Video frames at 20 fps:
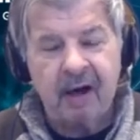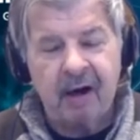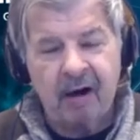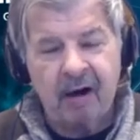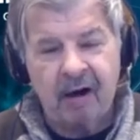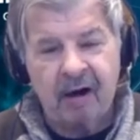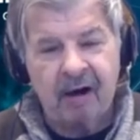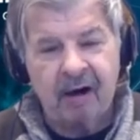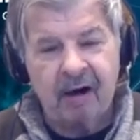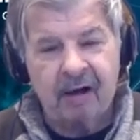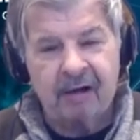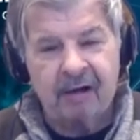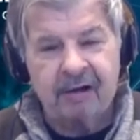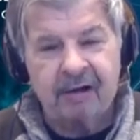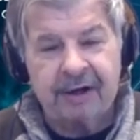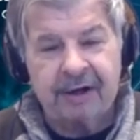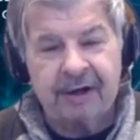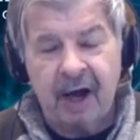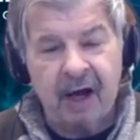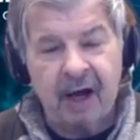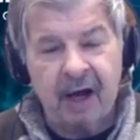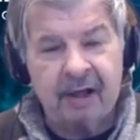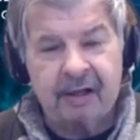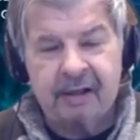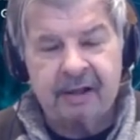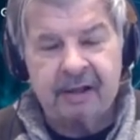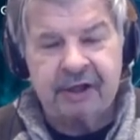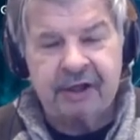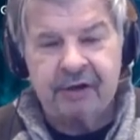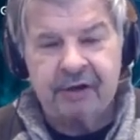are not
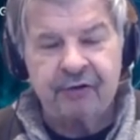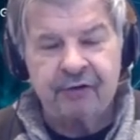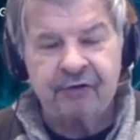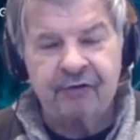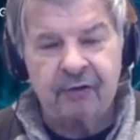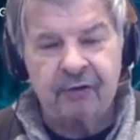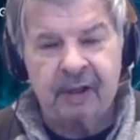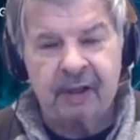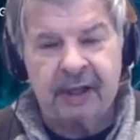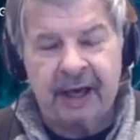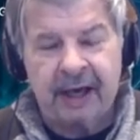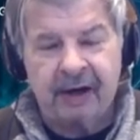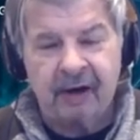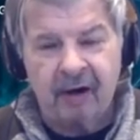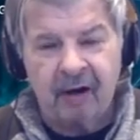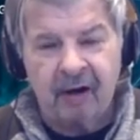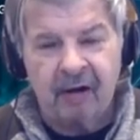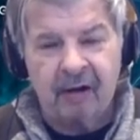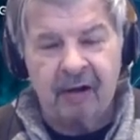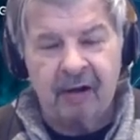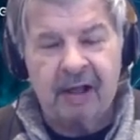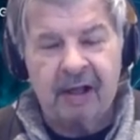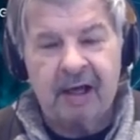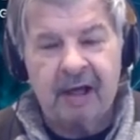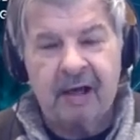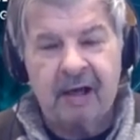useful at all,